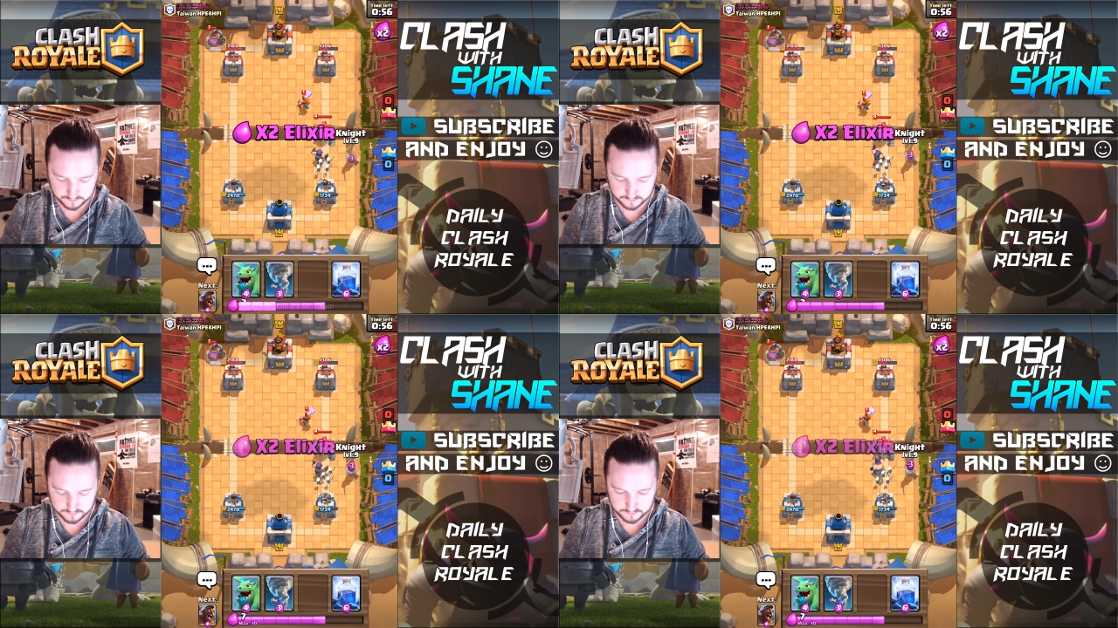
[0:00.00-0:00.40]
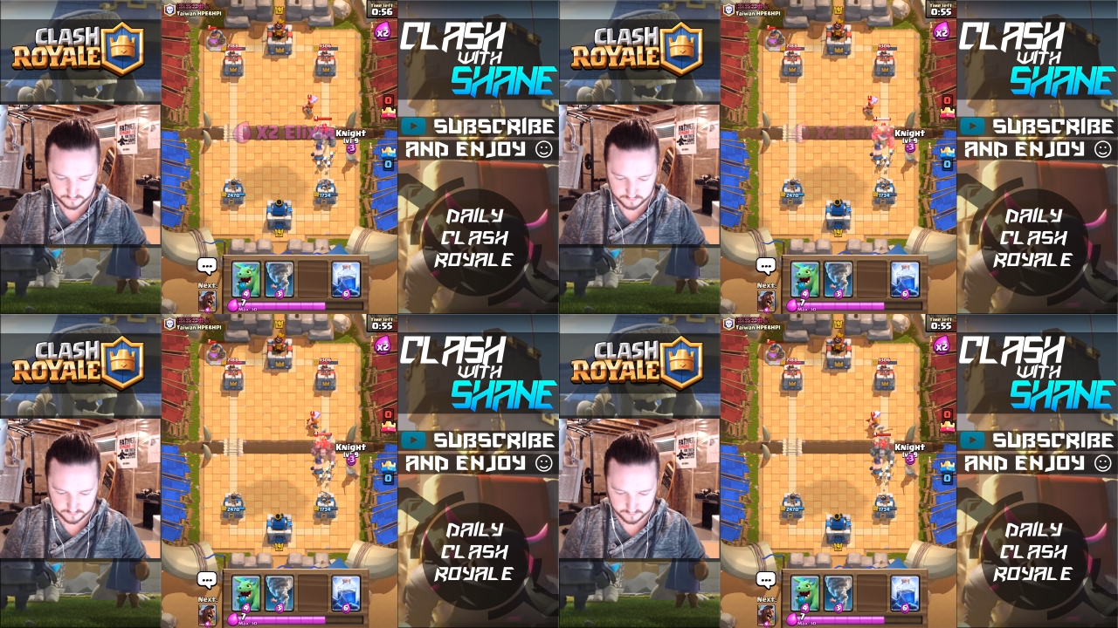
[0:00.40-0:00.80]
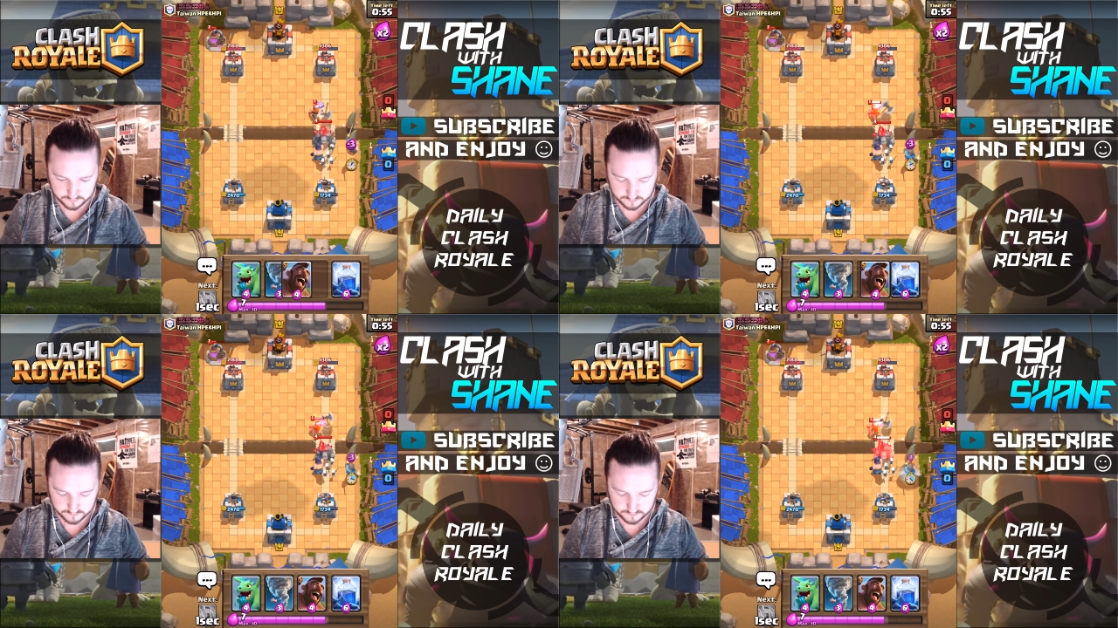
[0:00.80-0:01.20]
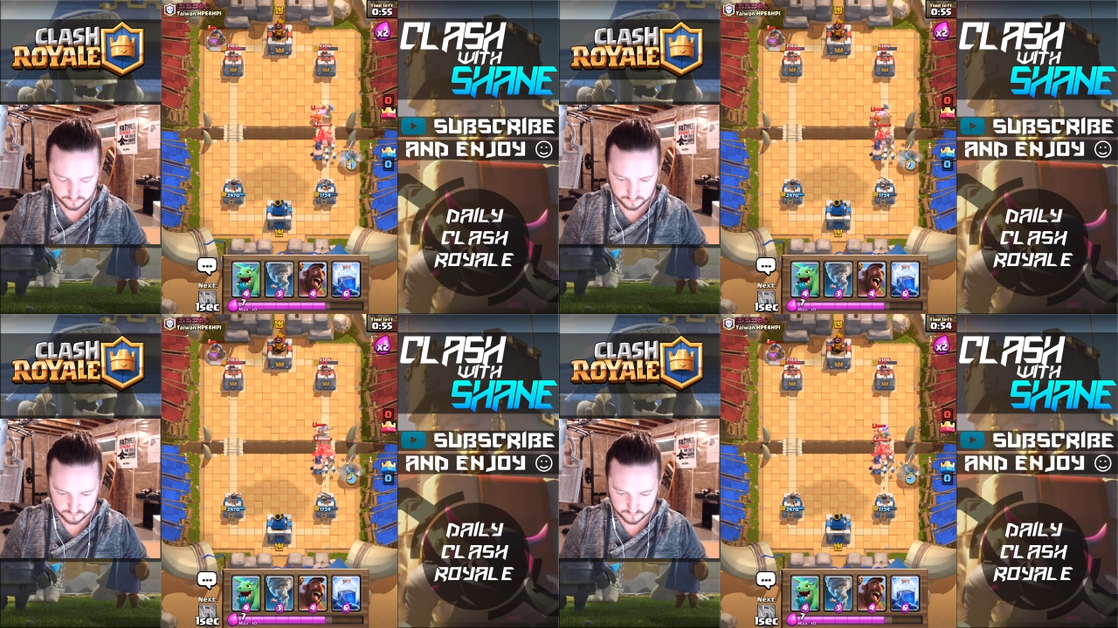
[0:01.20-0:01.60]

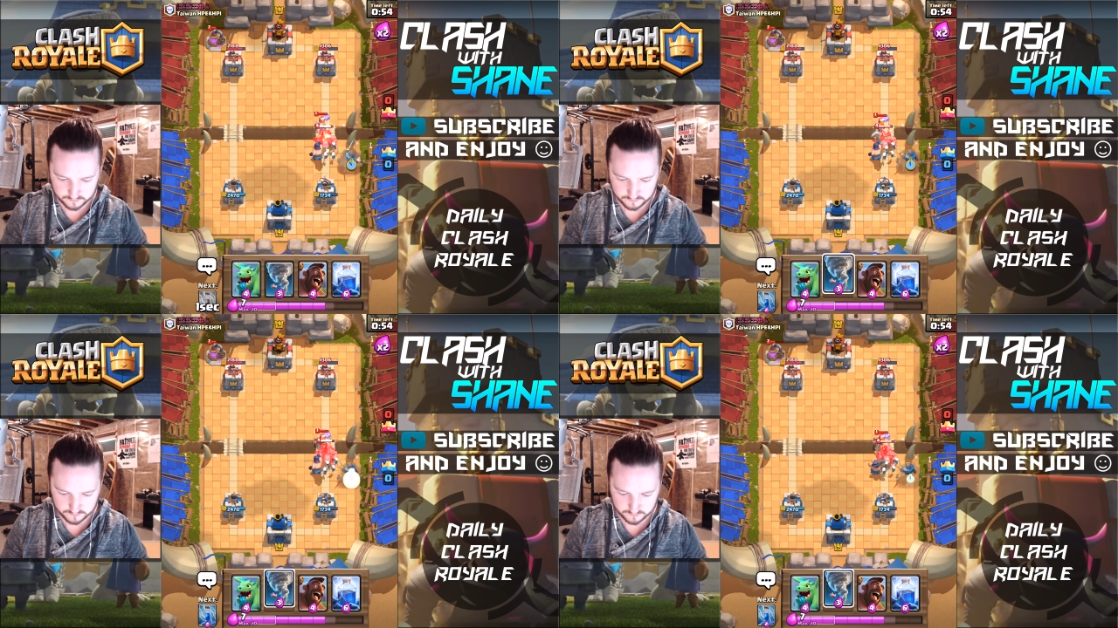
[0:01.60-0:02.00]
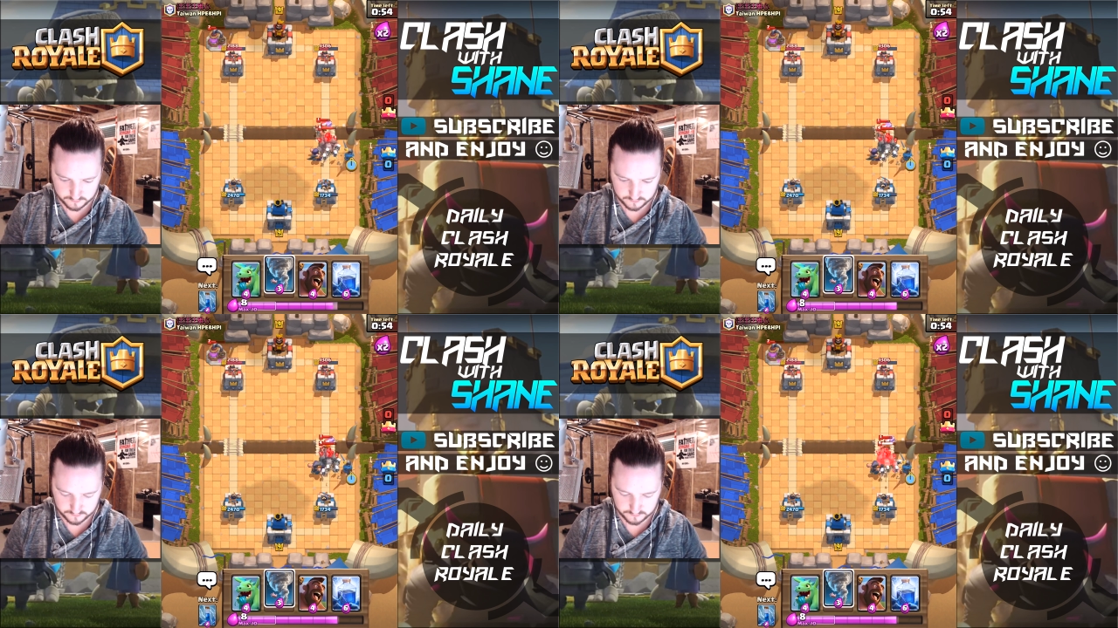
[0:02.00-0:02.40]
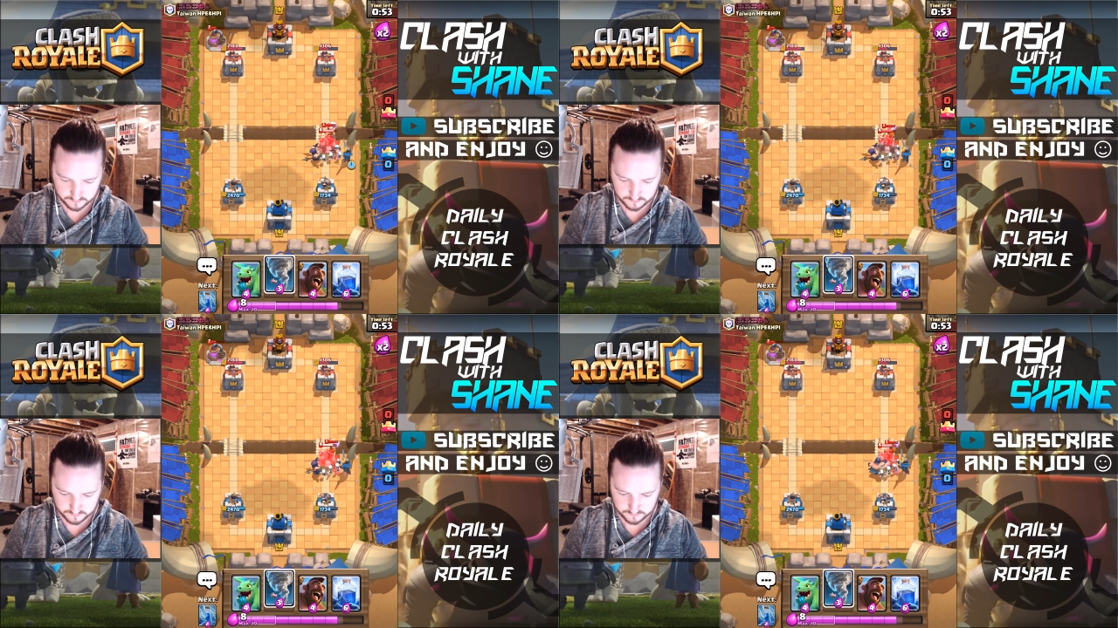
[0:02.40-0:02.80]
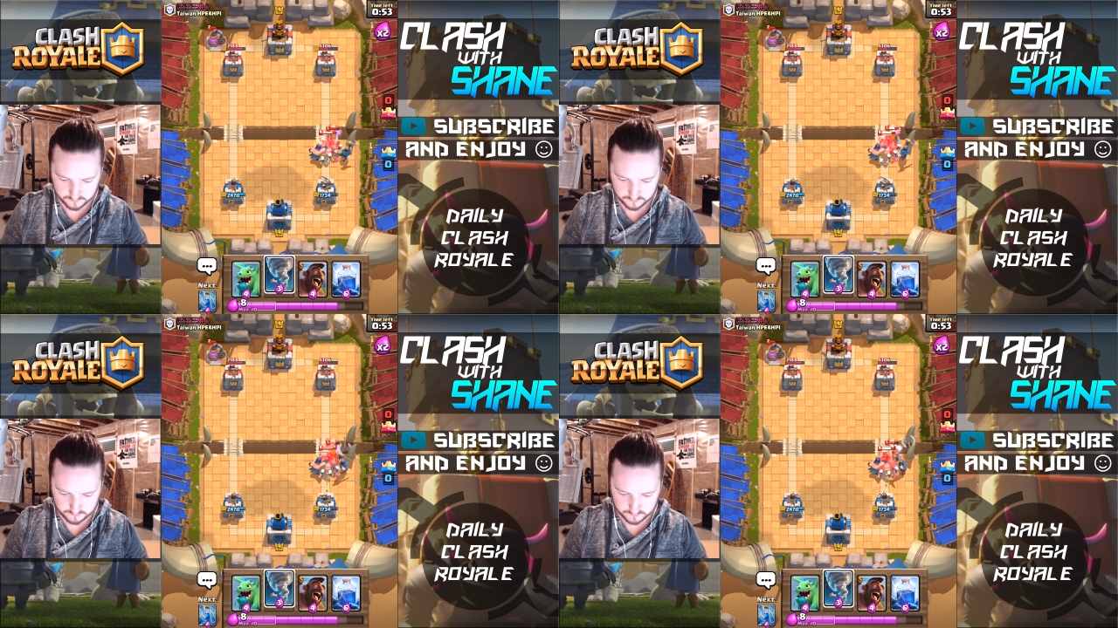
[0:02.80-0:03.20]

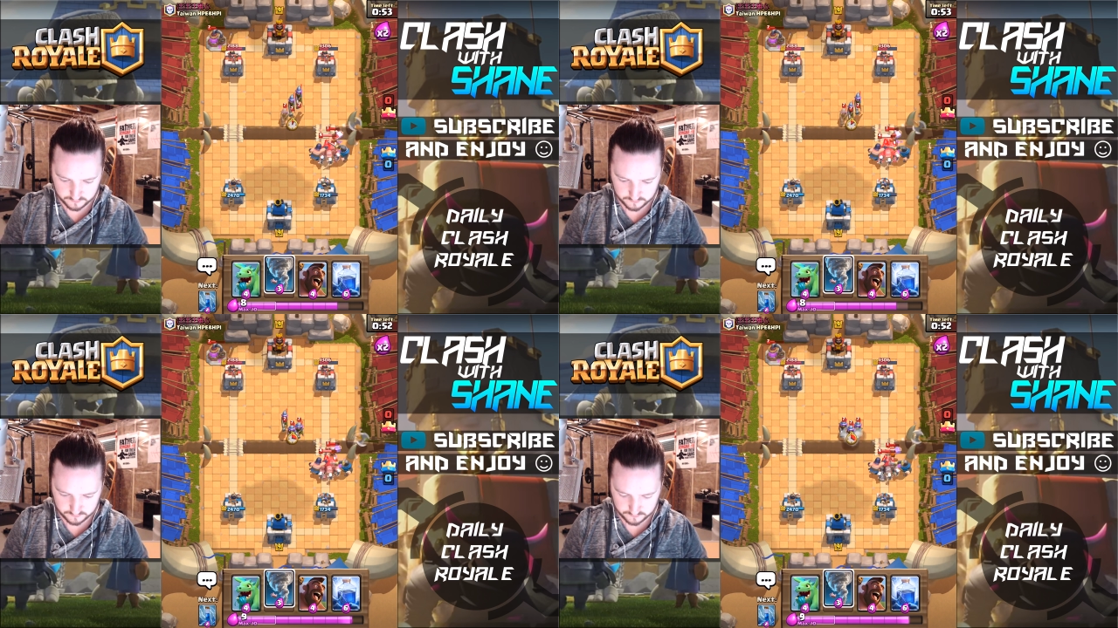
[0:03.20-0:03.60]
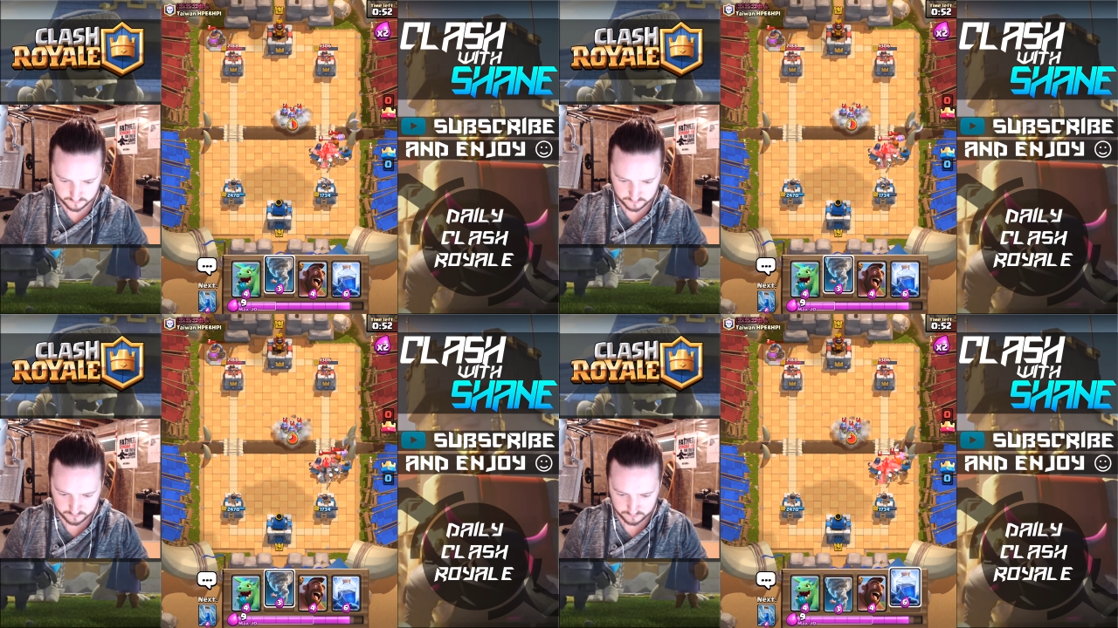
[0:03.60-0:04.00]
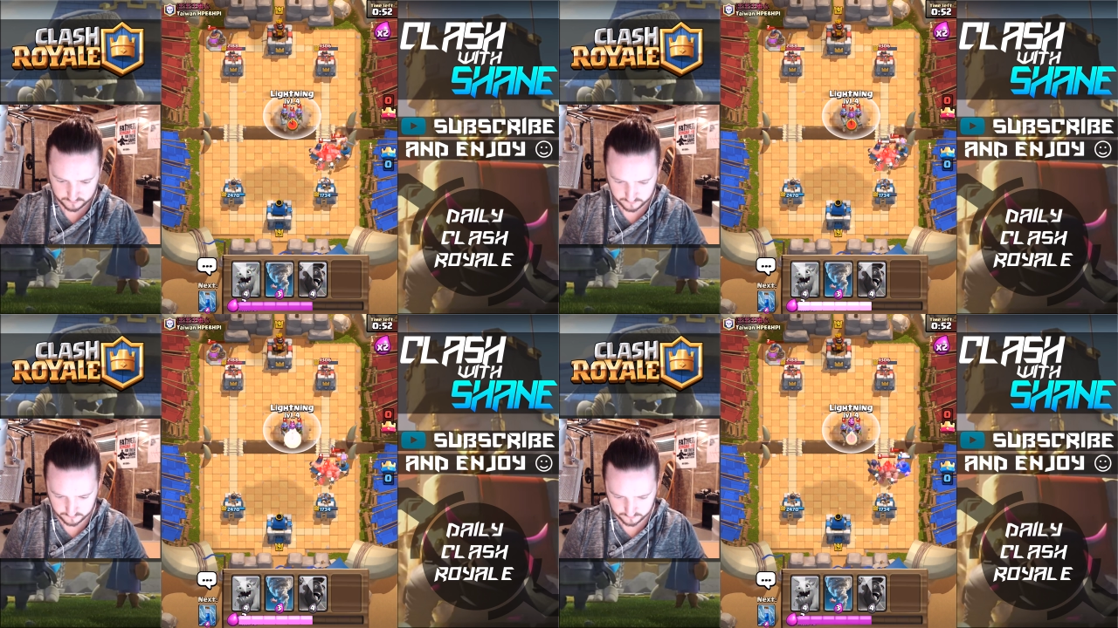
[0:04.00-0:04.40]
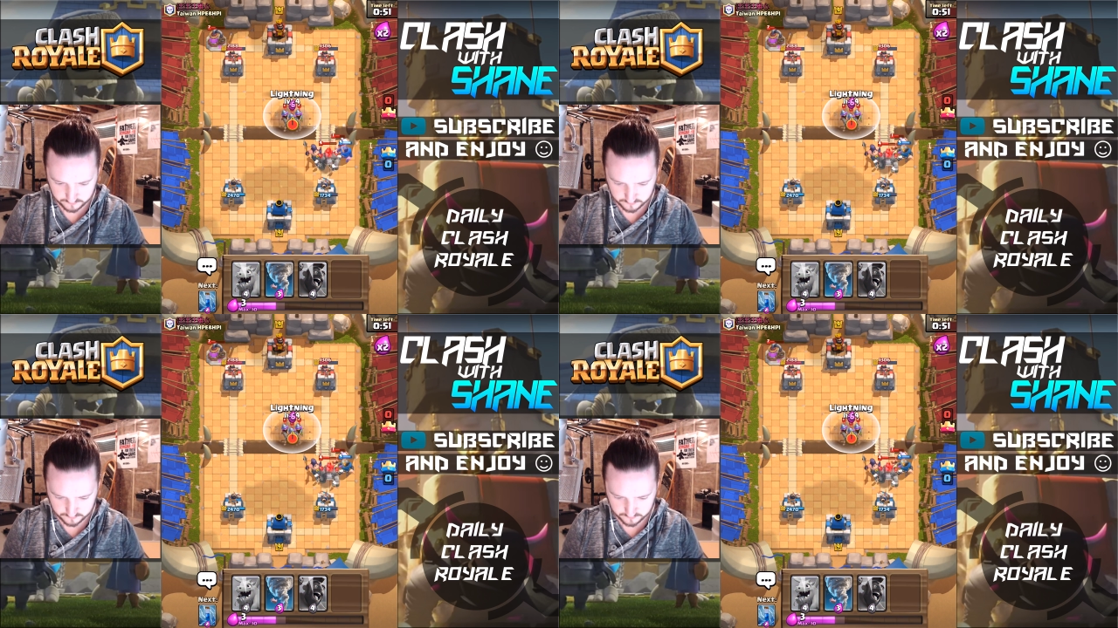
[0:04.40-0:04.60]
Nobody speaks.